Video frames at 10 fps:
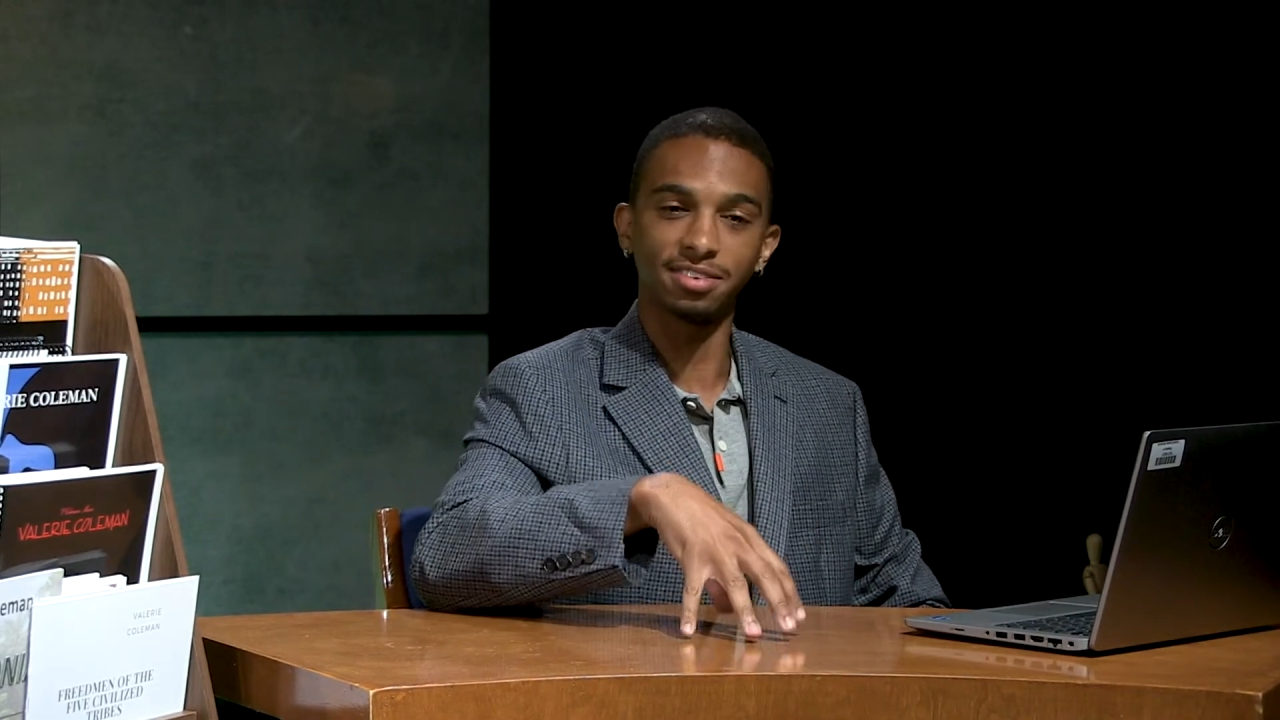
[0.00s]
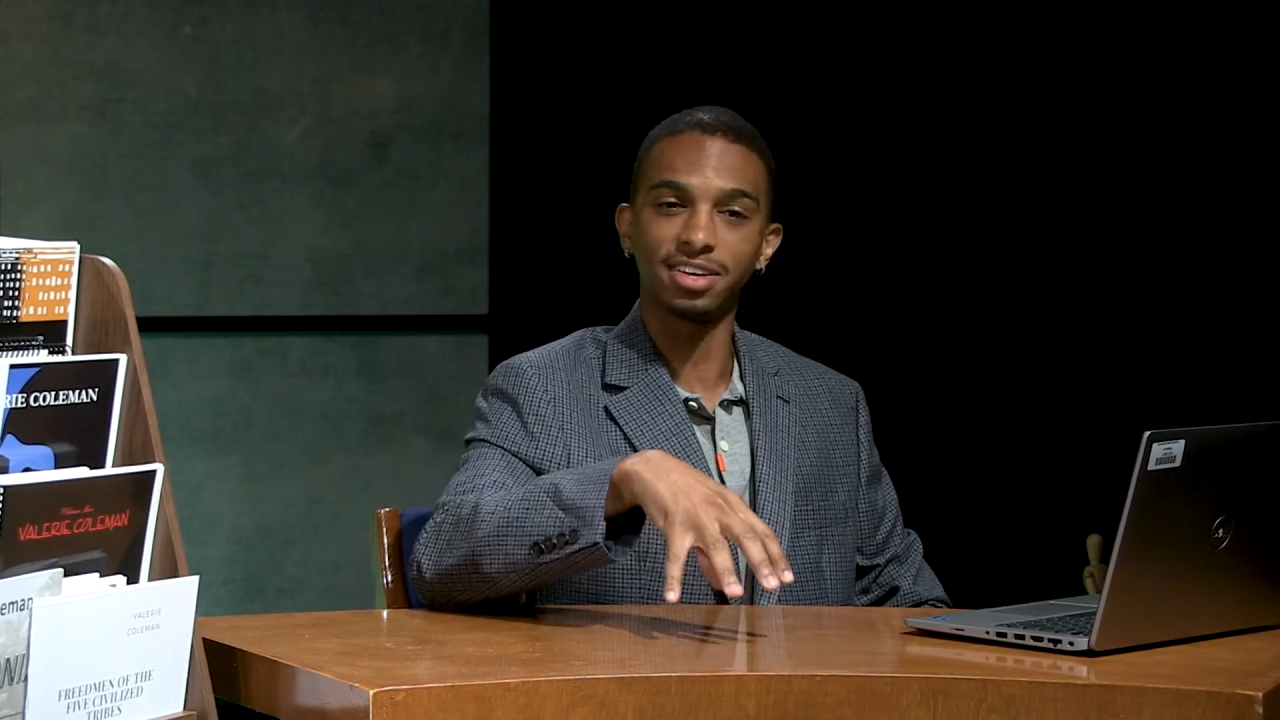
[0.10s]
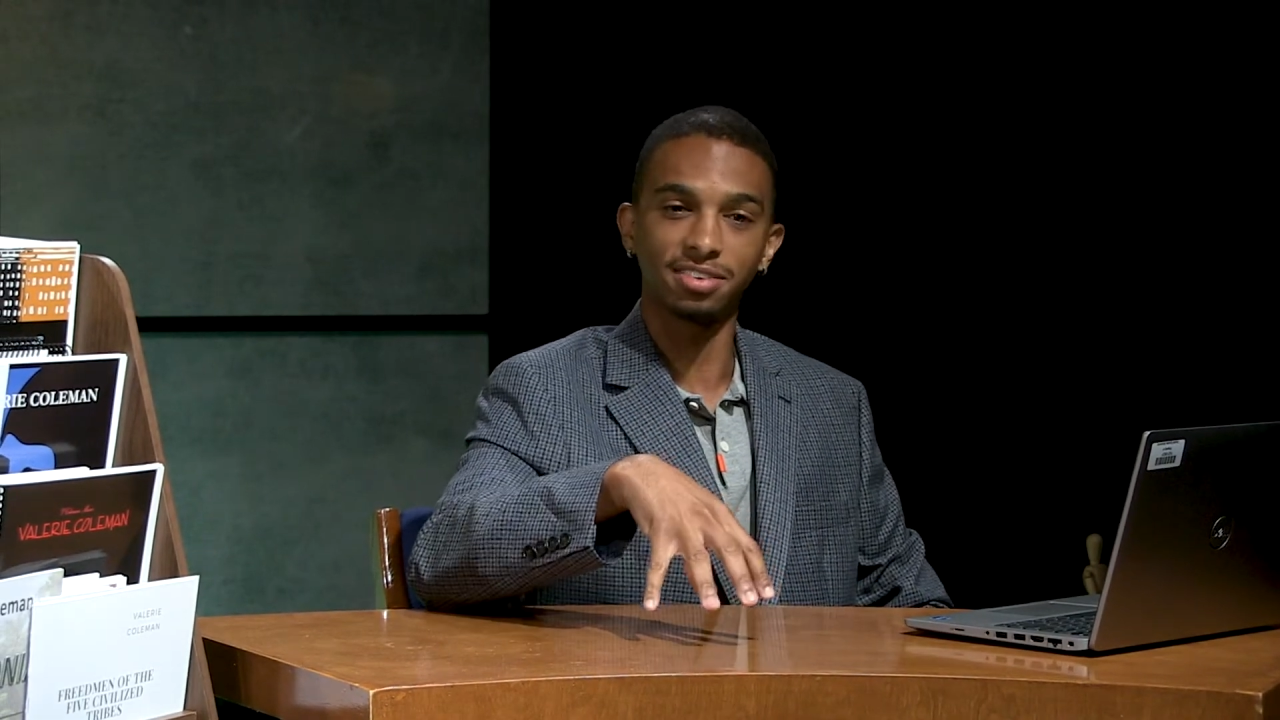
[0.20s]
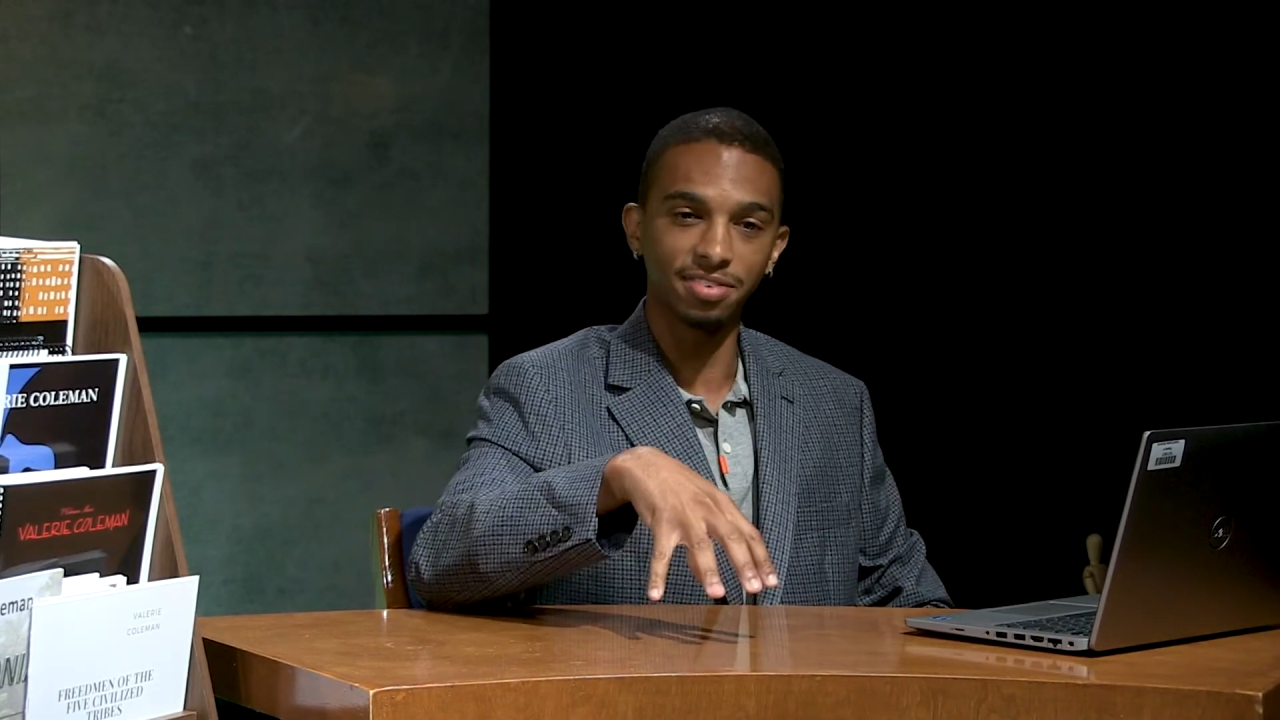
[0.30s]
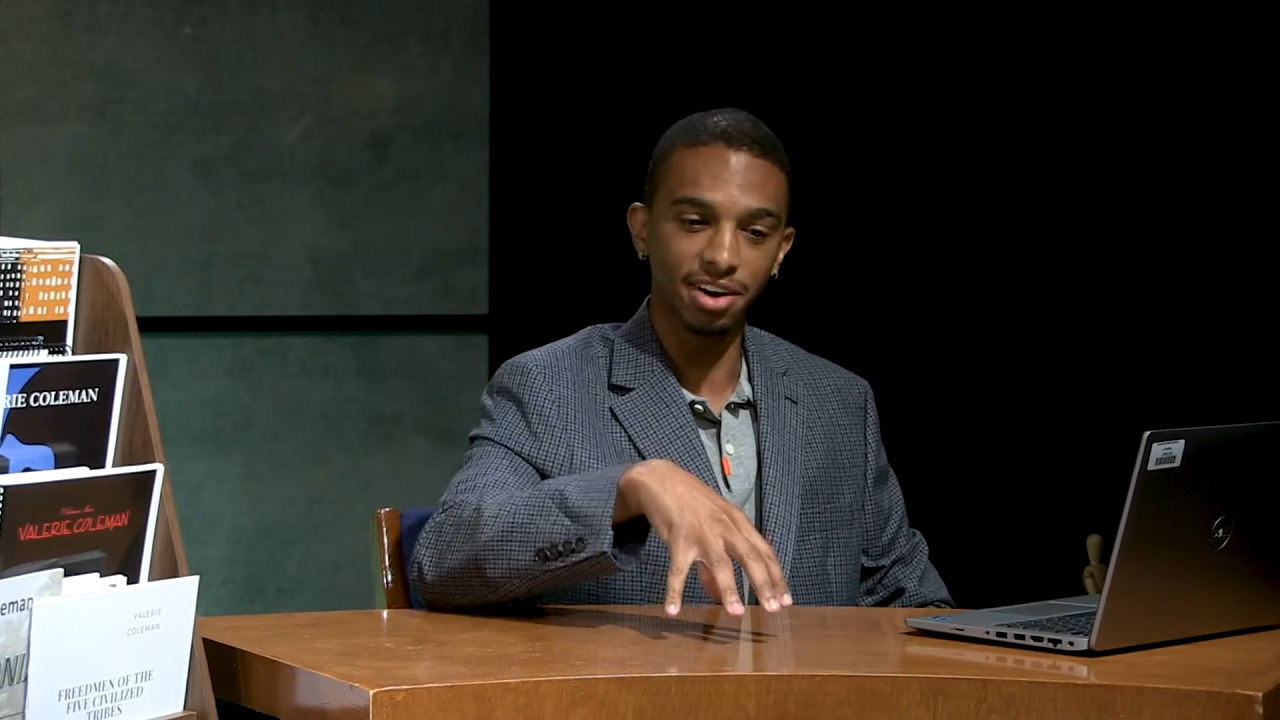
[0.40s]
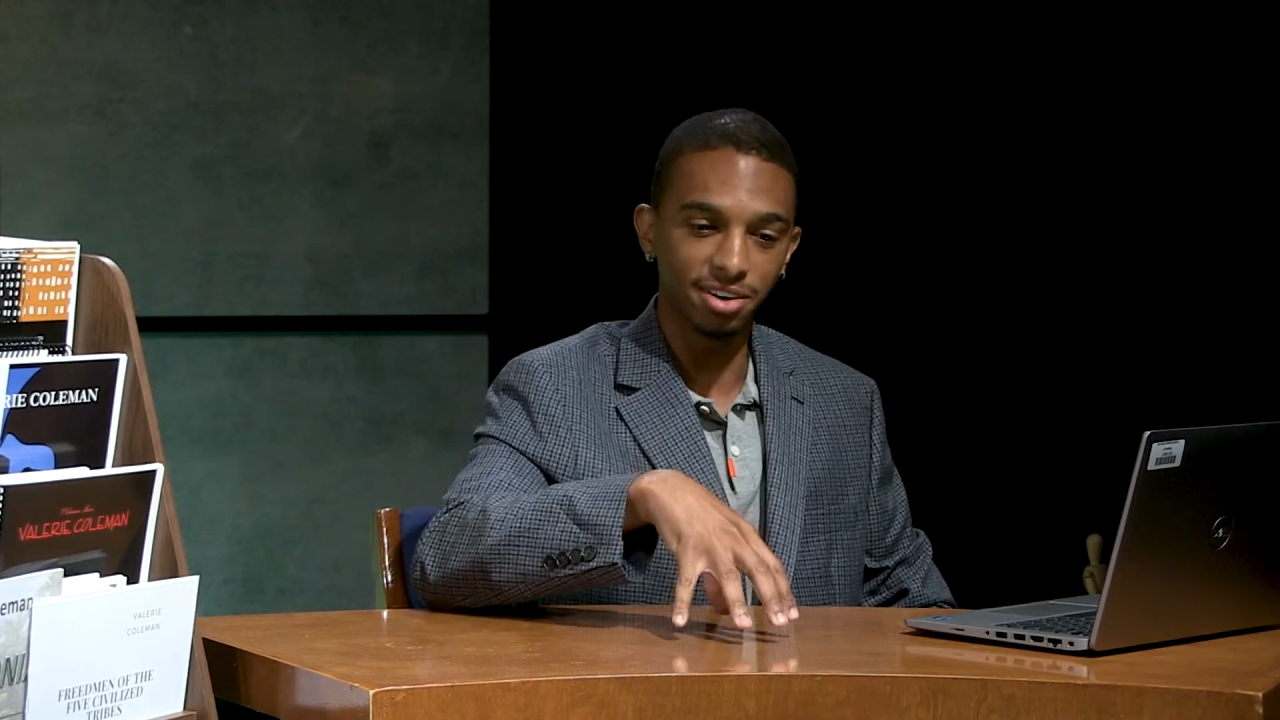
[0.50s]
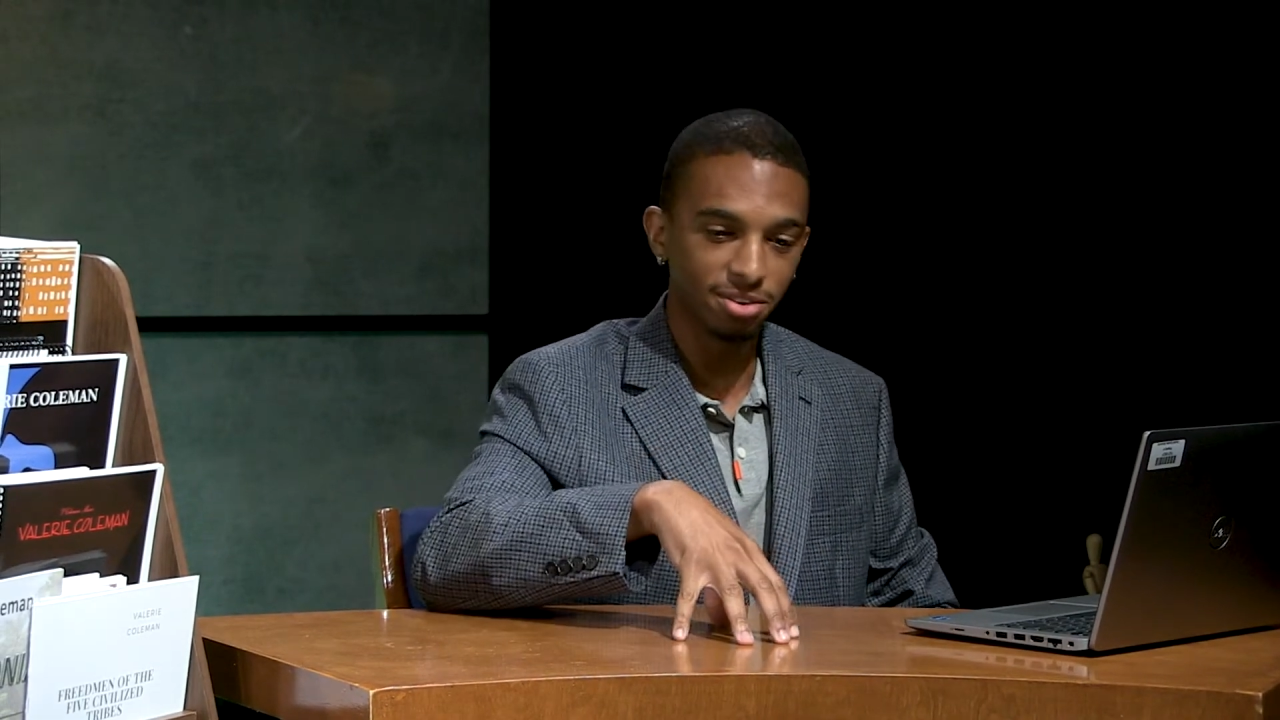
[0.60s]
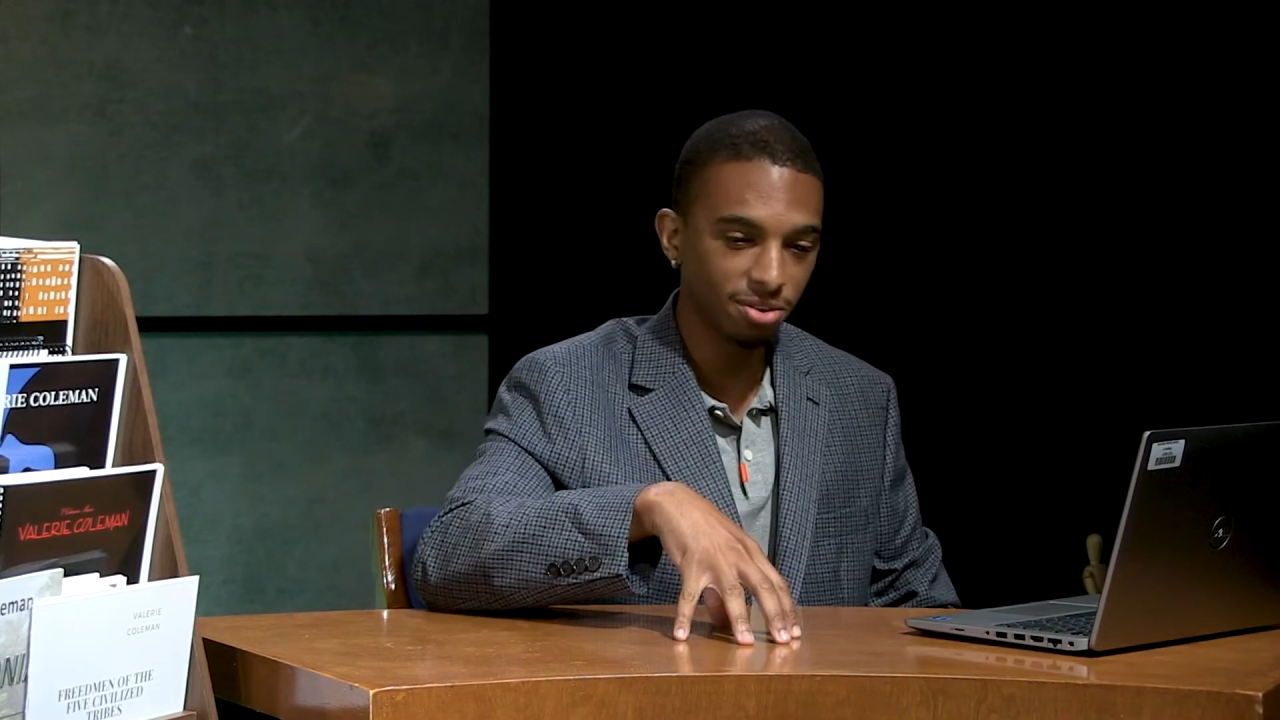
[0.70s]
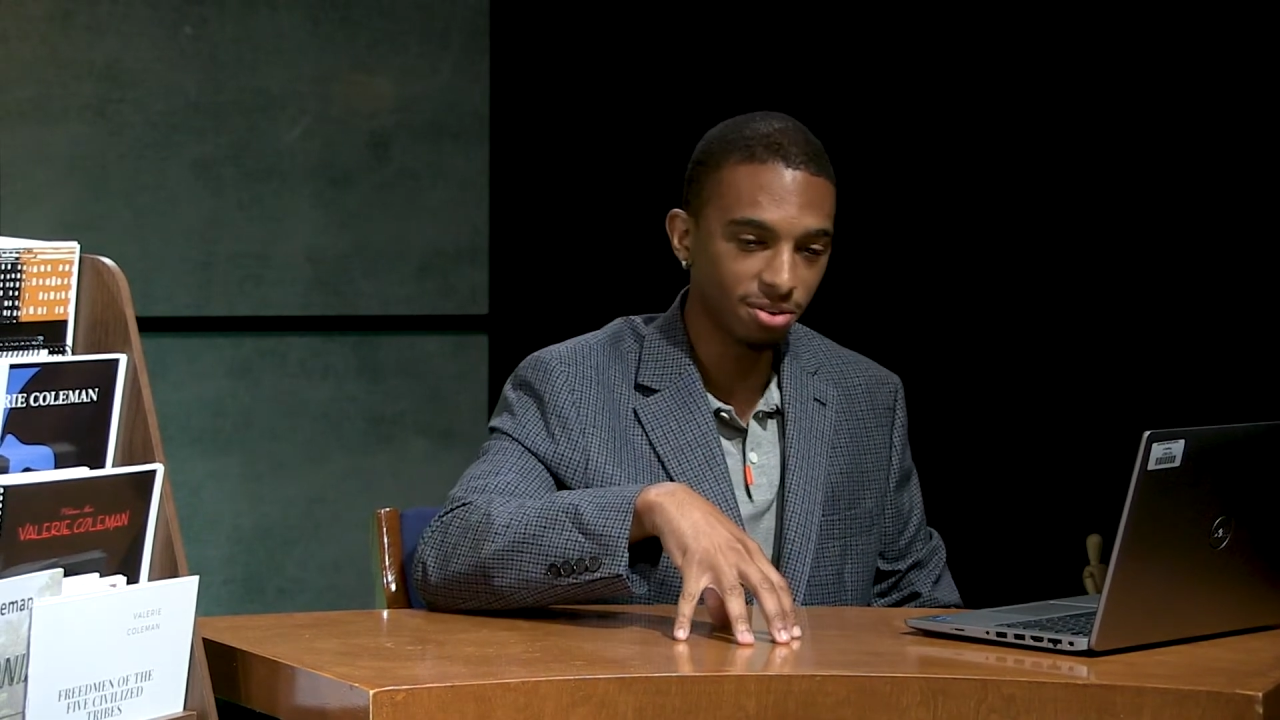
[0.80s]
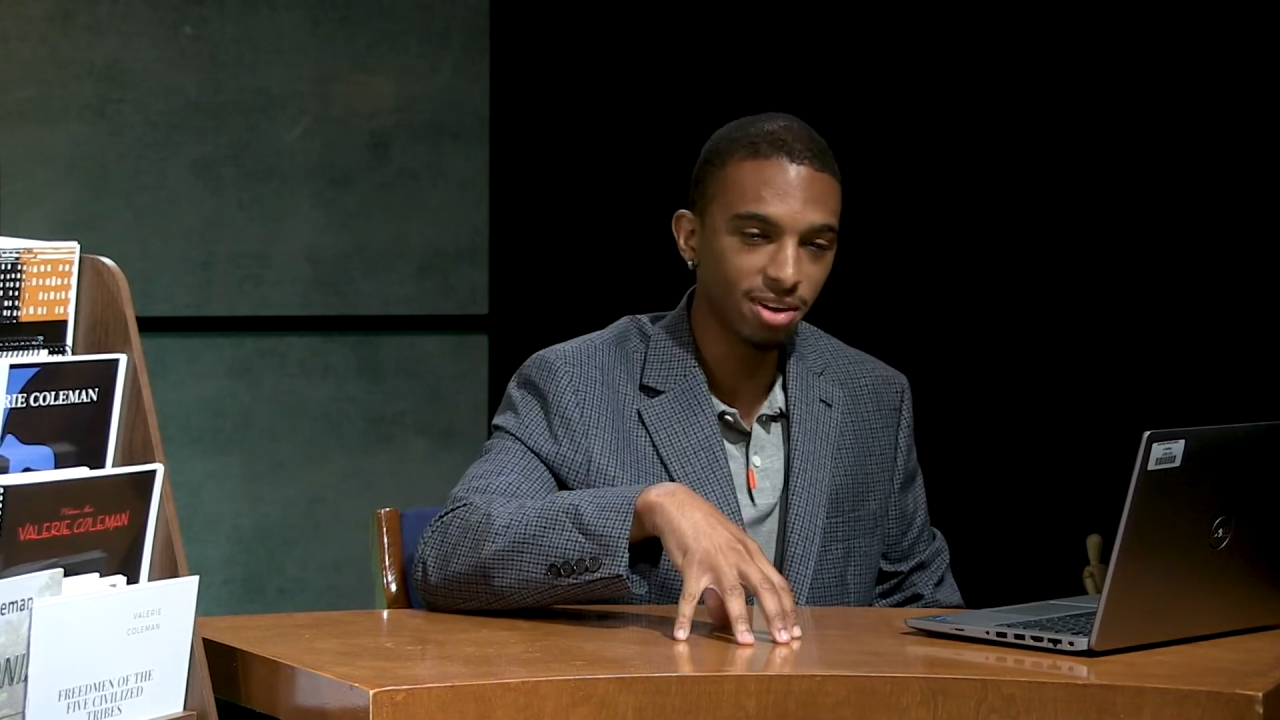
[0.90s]
That's very
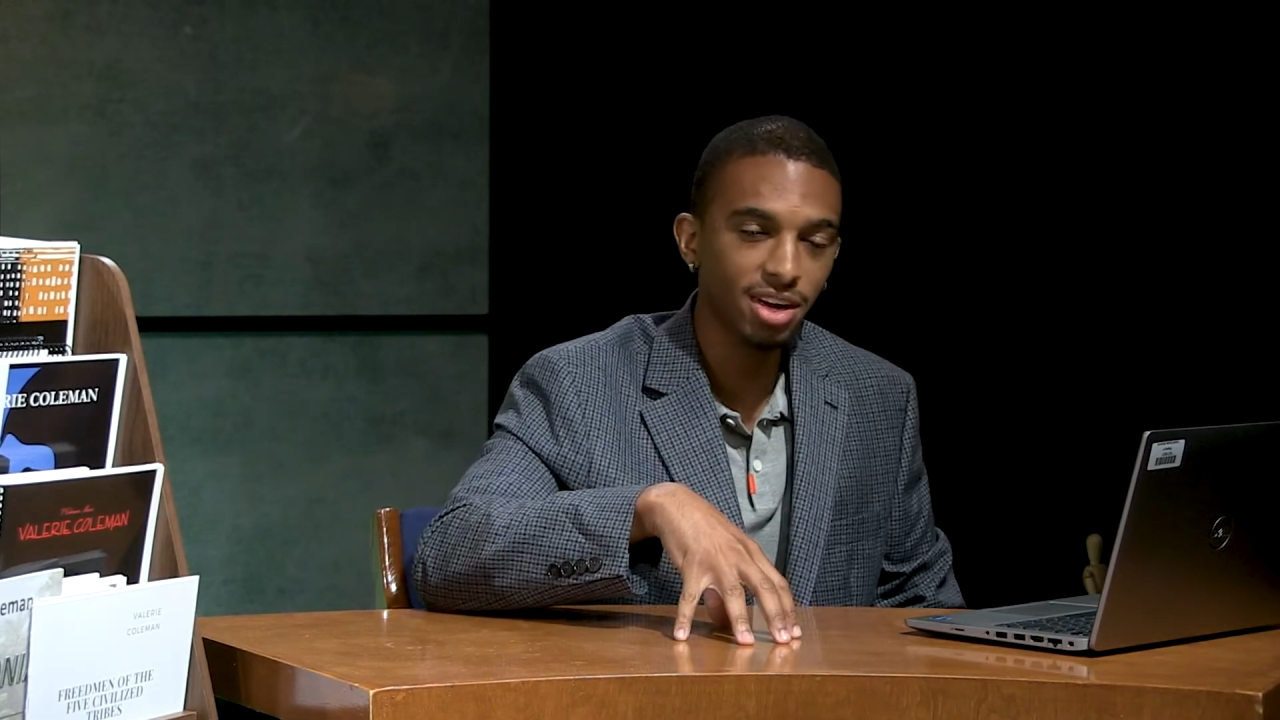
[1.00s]
cool.